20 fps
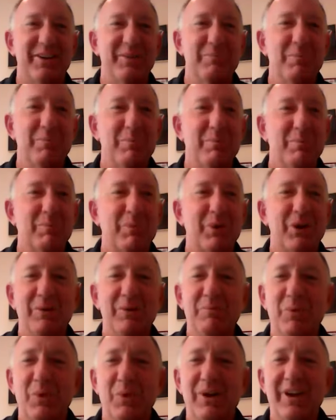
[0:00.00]

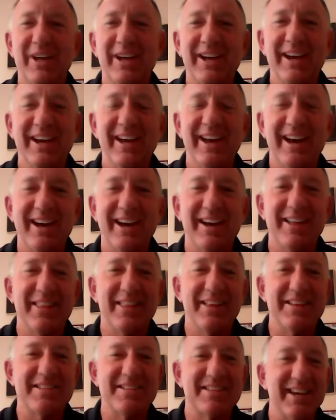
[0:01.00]
Good morning.
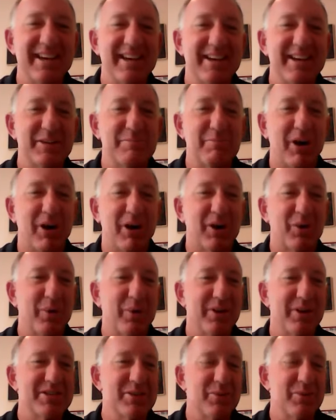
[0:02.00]
This is Mark
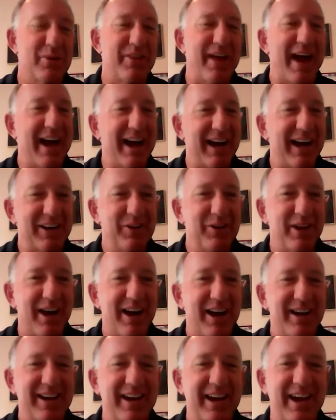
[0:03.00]
Wilson with
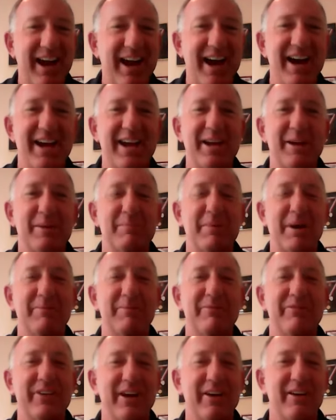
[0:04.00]
AccuDock, and I am
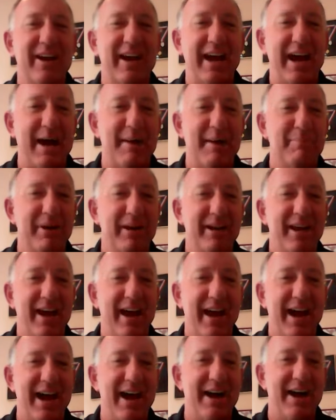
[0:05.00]
very happy to
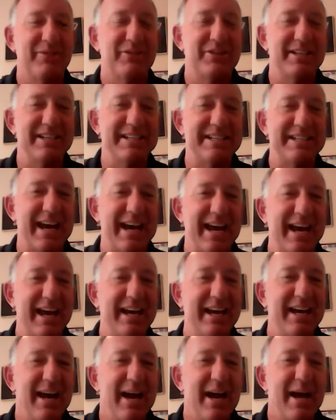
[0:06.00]
have
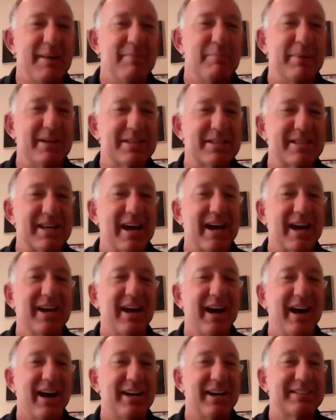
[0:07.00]
today Miss
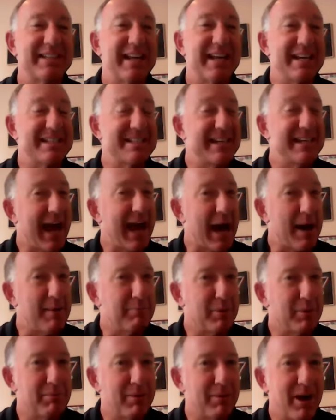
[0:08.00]
Stacy
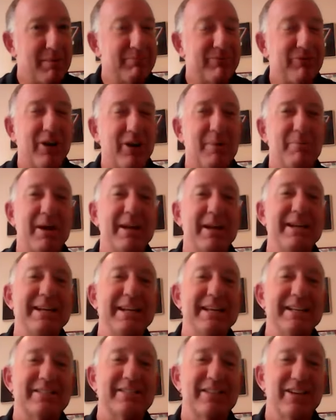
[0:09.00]
Apfelbaum from
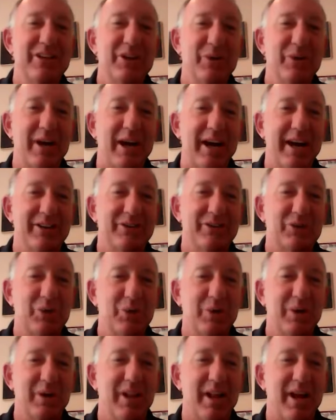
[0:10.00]
Niskayuna High
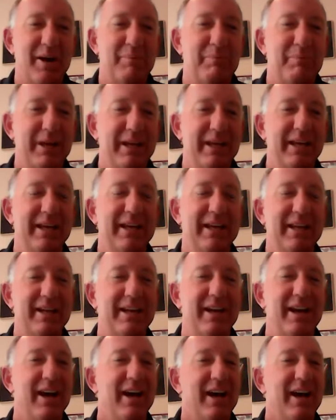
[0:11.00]
School up
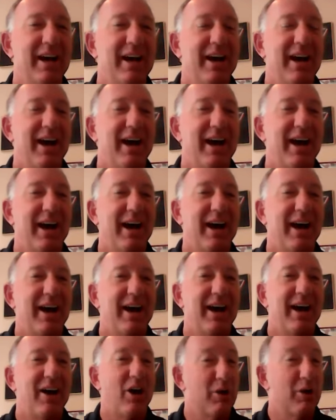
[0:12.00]
in
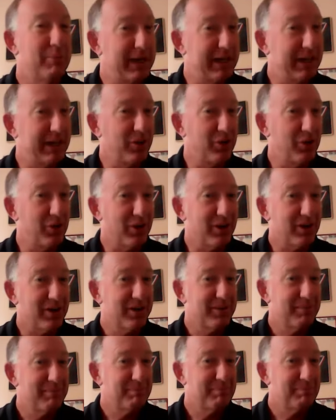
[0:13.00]
Albany, New
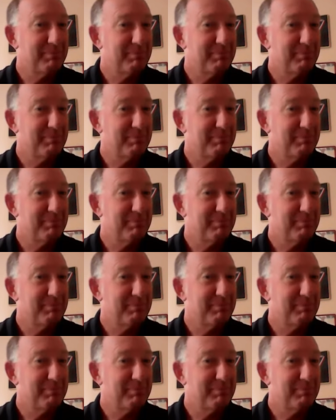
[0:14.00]
York.